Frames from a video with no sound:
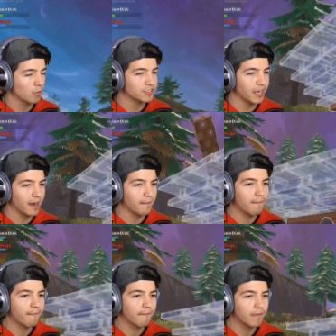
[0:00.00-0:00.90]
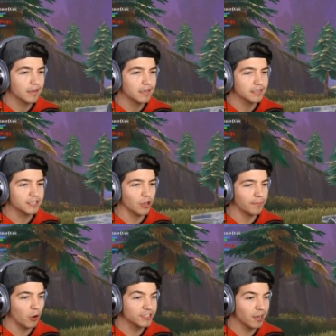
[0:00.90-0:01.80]
Where's he at? He's still
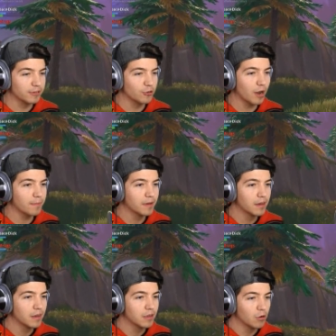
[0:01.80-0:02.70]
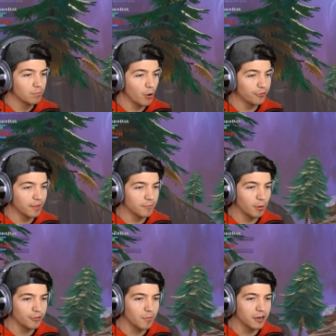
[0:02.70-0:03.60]
up there. Oh, he's coming to you up. Both of them,
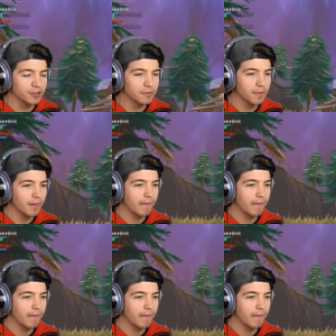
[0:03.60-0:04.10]
both of them on you.